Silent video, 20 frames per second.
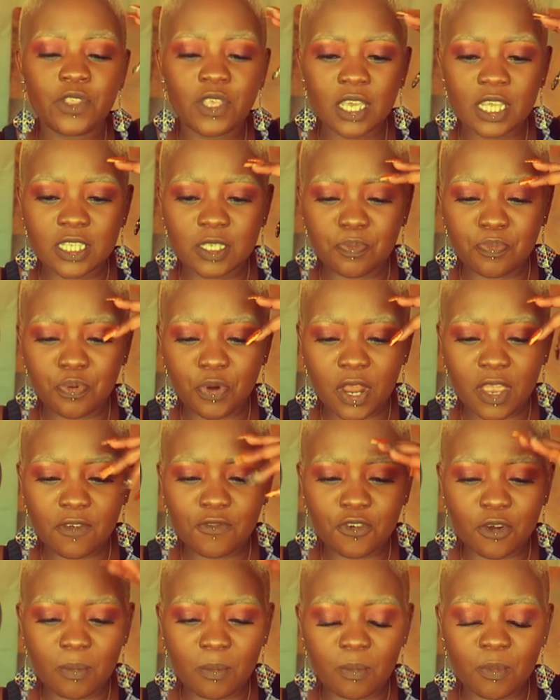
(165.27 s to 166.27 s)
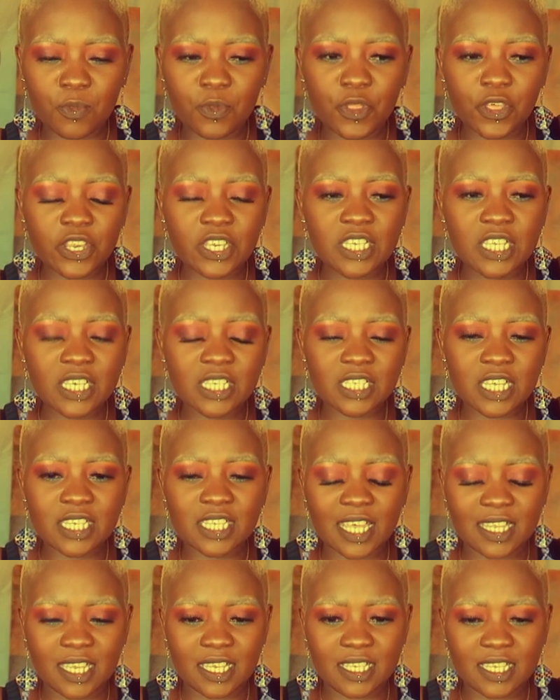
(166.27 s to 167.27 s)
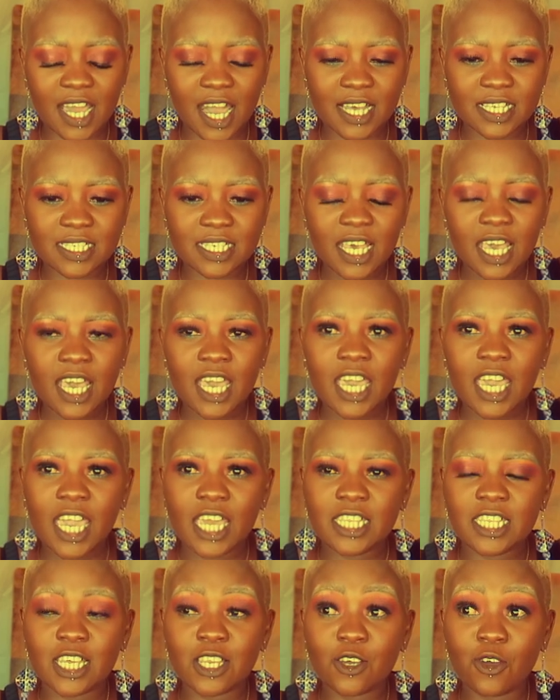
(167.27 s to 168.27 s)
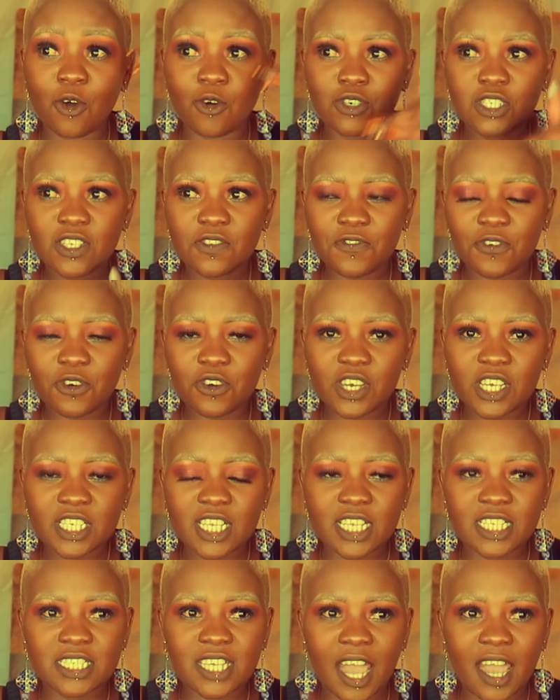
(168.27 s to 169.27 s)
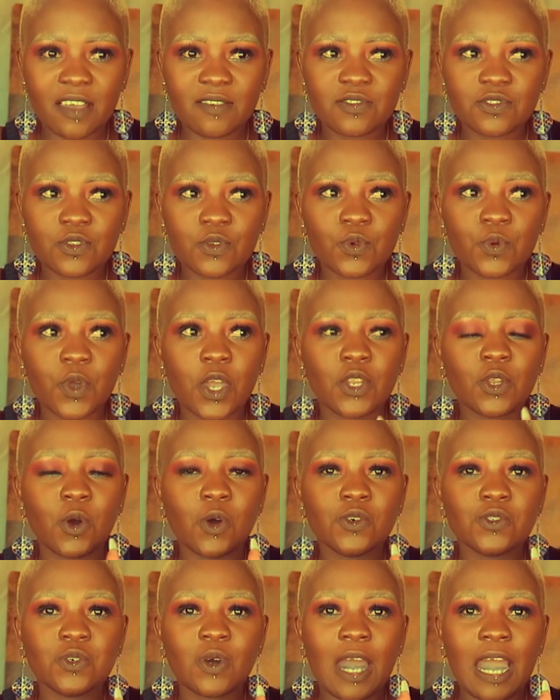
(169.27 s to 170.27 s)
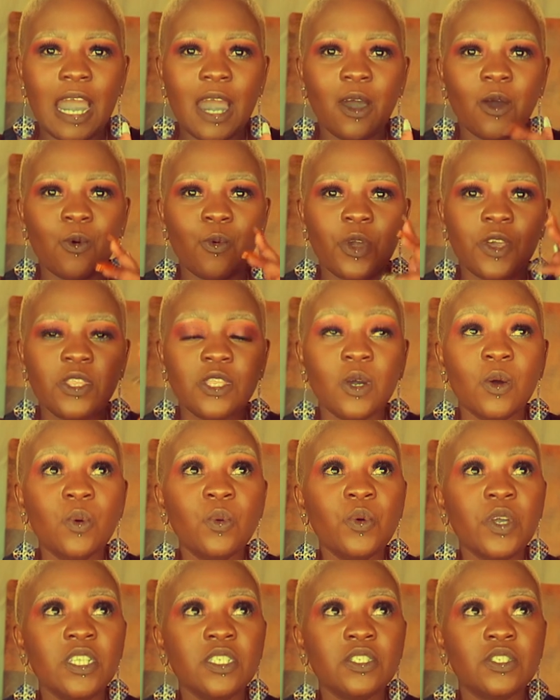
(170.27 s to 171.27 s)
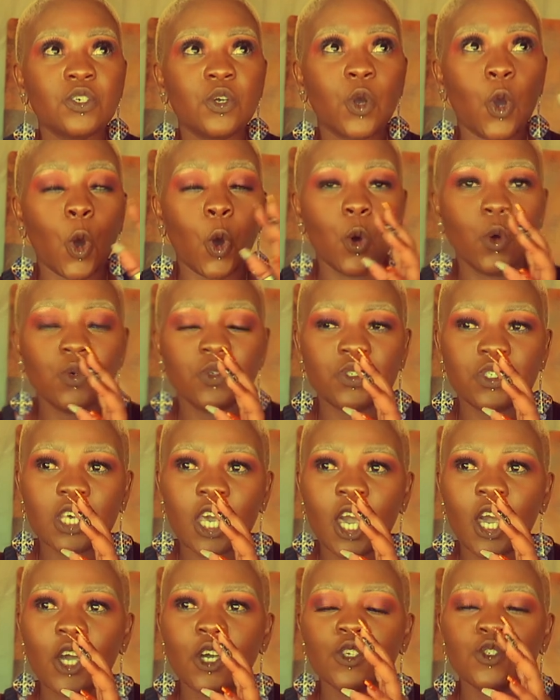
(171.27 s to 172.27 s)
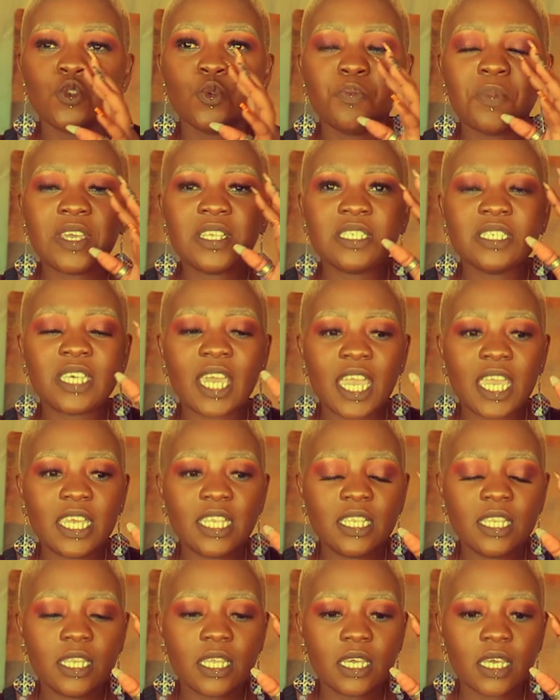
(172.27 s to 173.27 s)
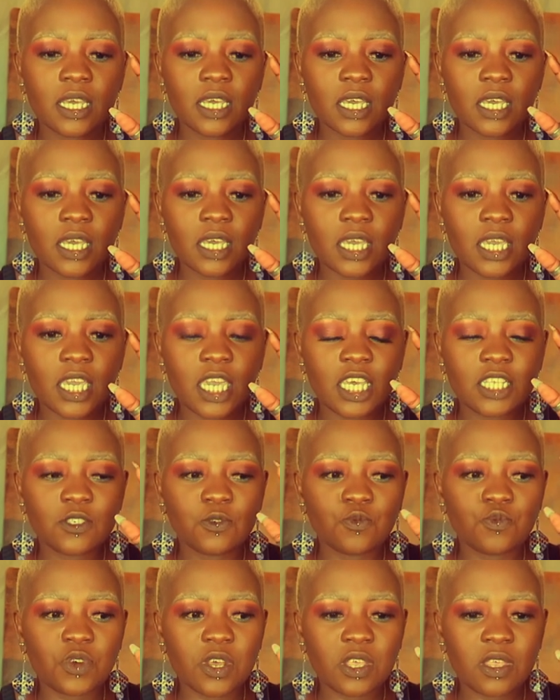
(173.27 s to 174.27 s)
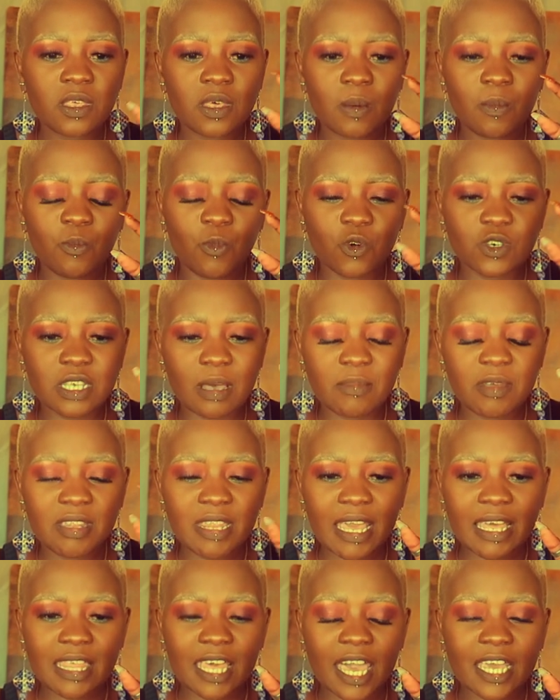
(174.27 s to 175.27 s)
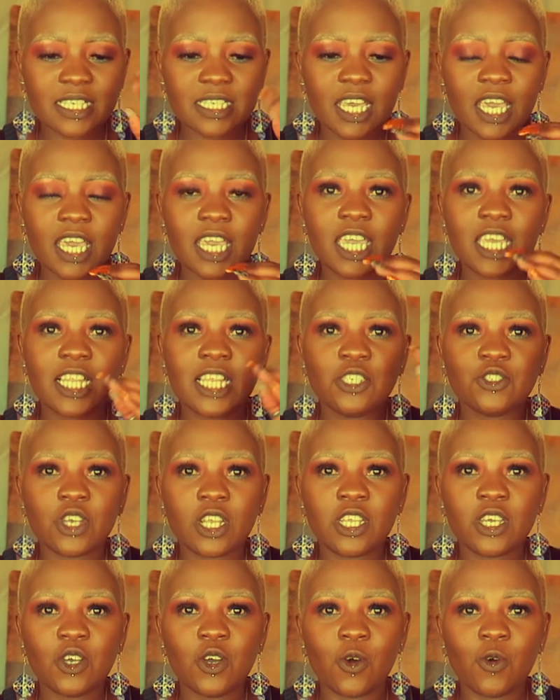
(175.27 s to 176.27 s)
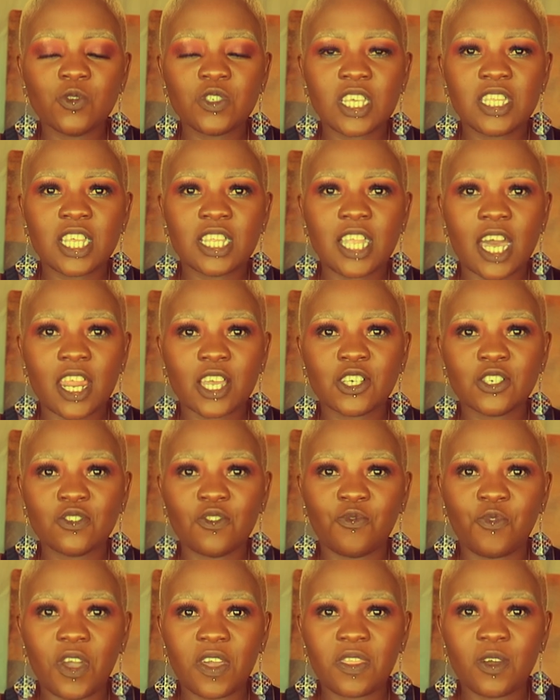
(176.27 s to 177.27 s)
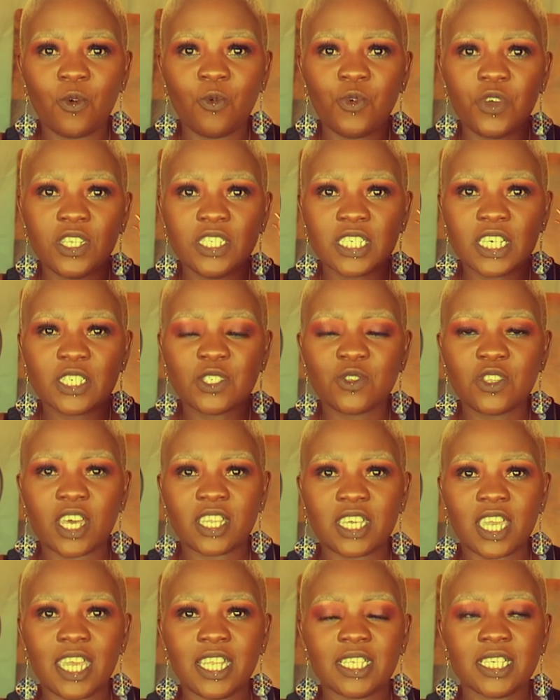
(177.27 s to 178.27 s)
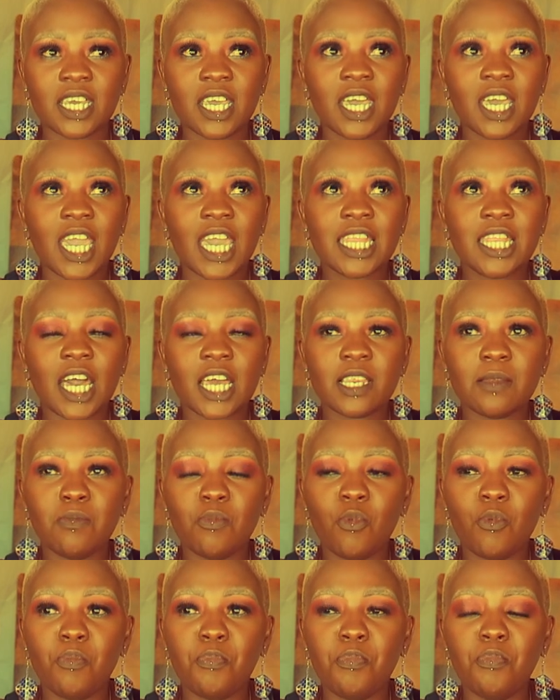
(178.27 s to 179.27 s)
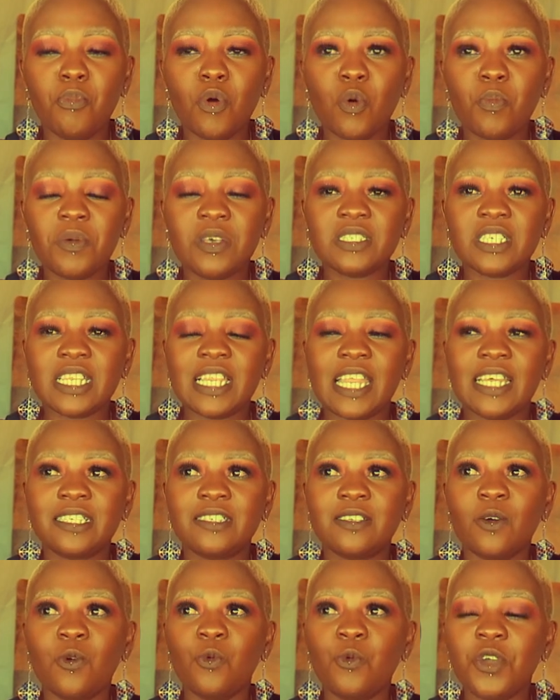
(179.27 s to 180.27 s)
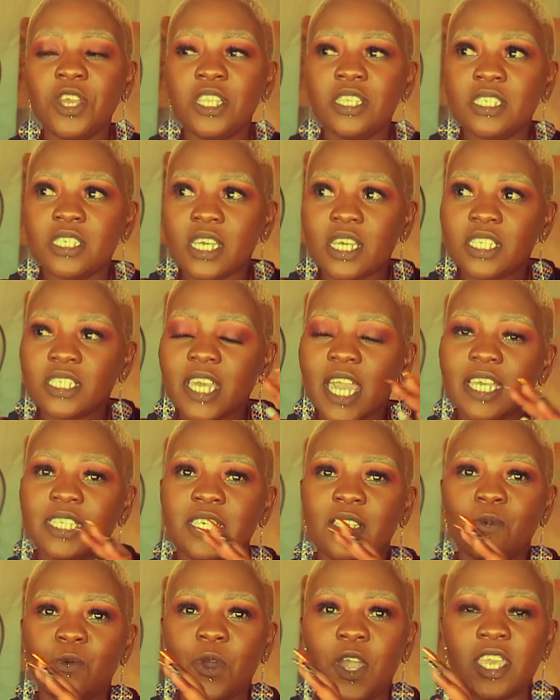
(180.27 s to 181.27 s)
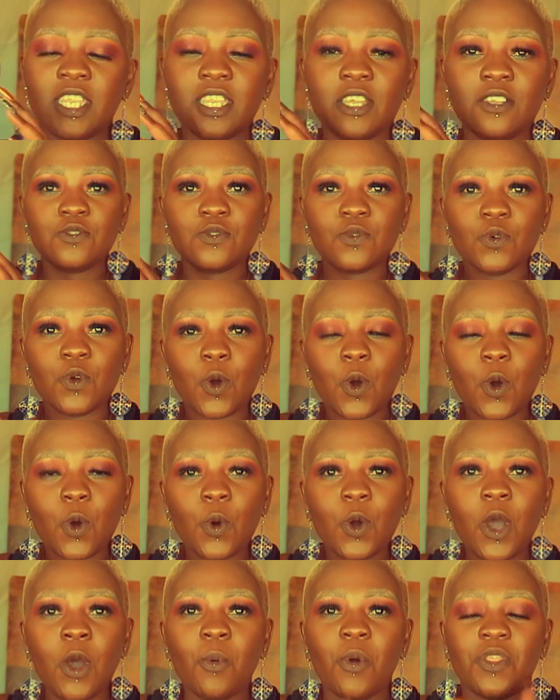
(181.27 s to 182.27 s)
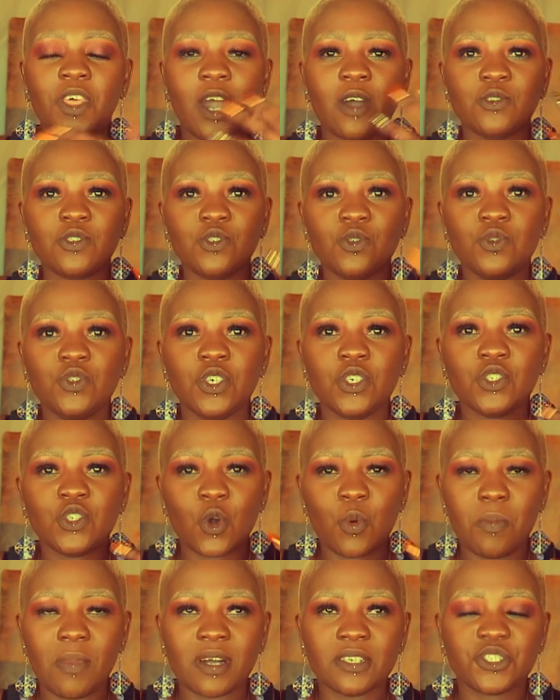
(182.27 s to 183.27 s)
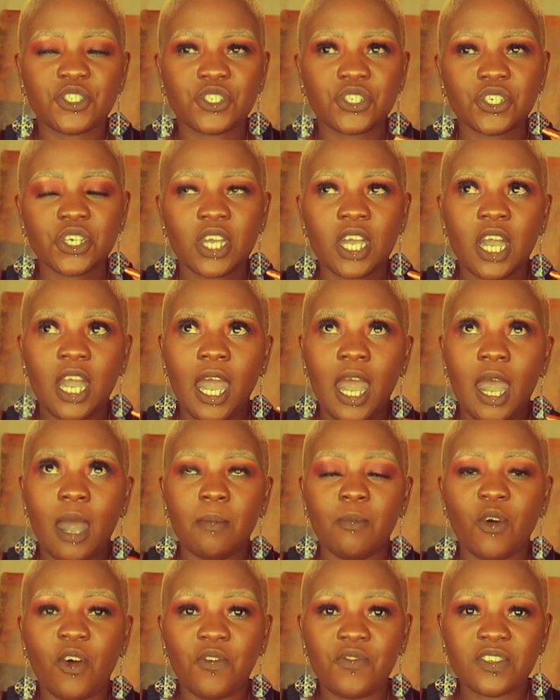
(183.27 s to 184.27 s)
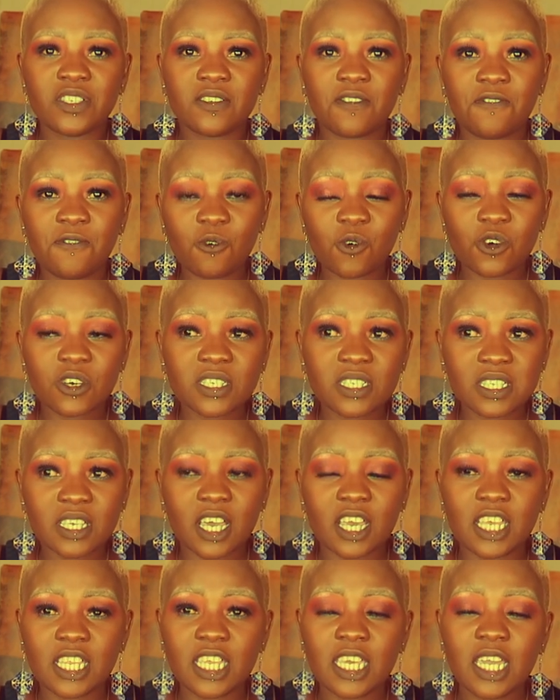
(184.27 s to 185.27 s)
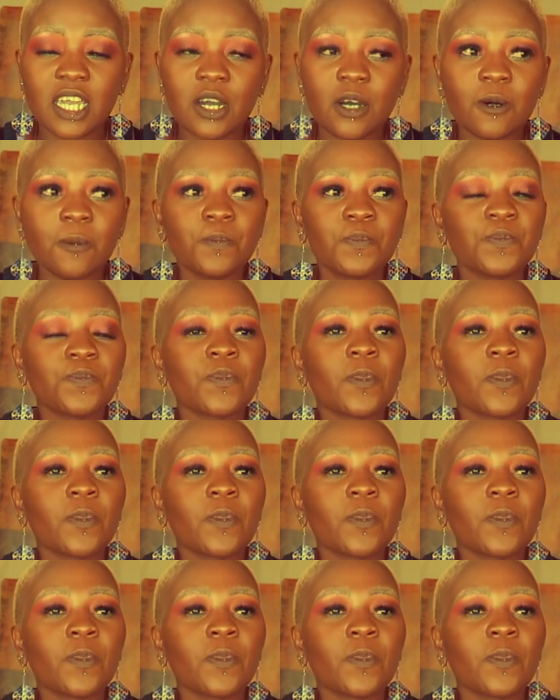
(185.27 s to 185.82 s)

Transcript: its prey from the distance that it does, and then goes for it and dives through. And also how when the wind goes to maintain its rhythm or something like that, it literally goes in the direction of where the wind is, so that it at that moment it lets the wind takes it where it to go without using so much of its force, an eagle.